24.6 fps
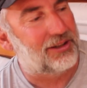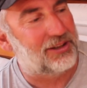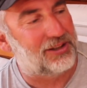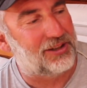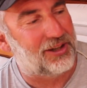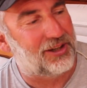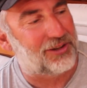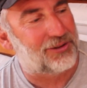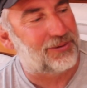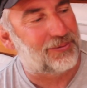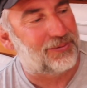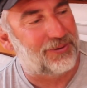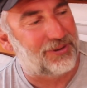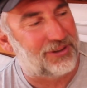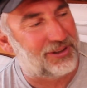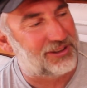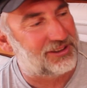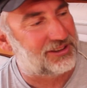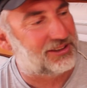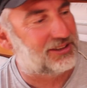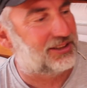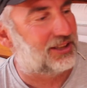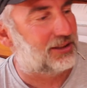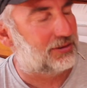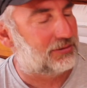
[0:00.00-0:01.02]

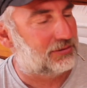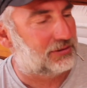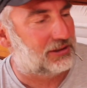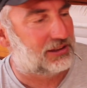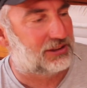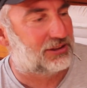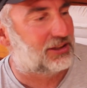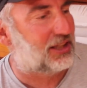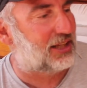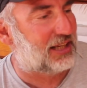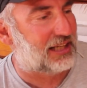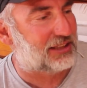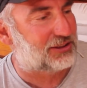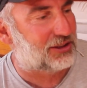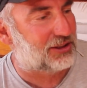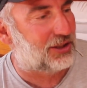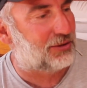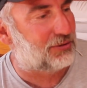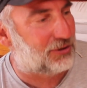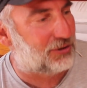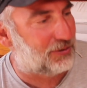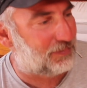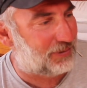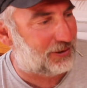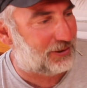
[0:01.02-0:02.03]
Otherwise, that's
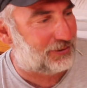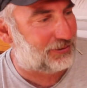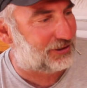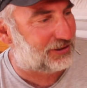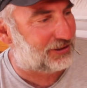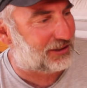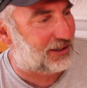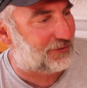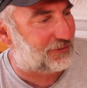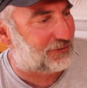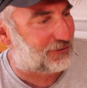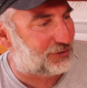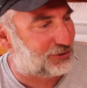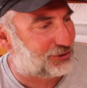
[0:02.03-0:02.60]
no good building that for a